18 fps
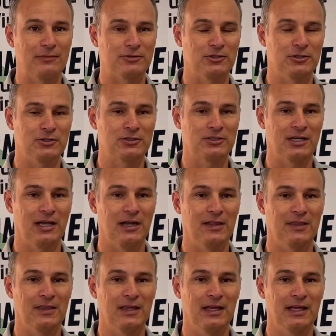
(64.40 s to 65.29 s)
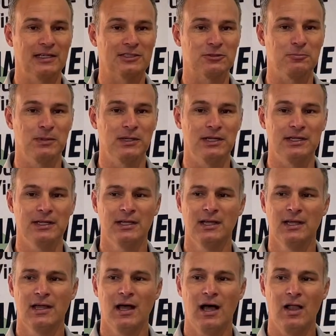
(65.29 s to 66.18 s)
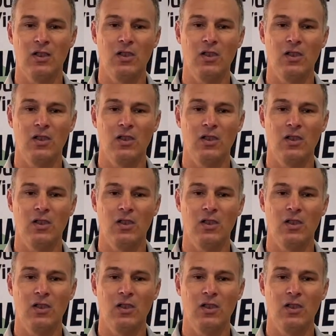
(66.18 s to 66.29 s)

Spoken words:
and those kind of things. But a